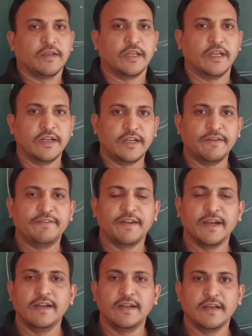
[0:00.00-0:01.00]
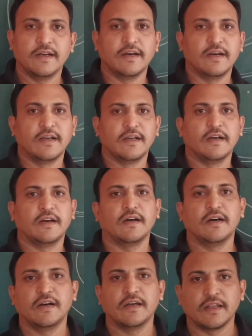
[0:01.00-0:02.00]
in different
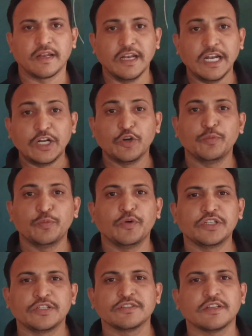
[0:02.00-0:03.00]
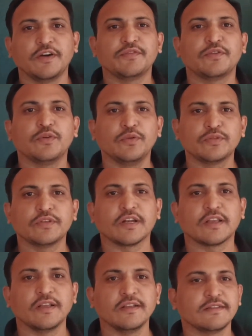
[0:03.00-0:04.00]
relative positions of two
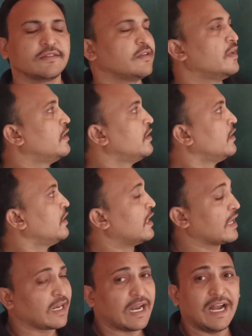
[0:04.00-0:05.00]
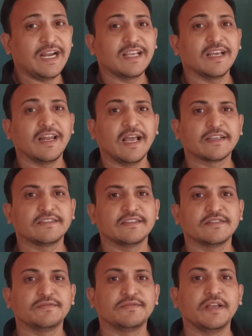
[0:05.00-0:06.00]
circles. A radical
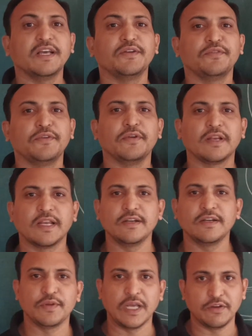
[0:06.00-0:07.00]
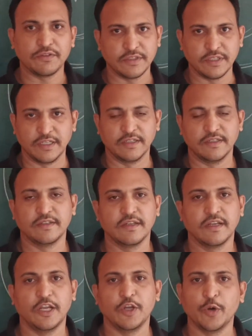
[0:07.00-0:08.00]
axis where we will get, we have seen.
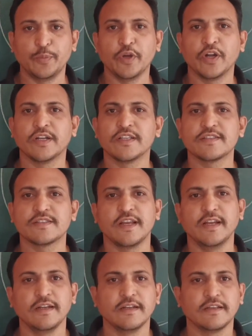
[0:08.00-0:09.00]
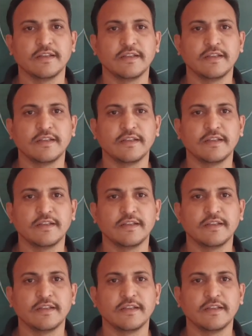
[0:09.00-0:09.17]
I hope you understand.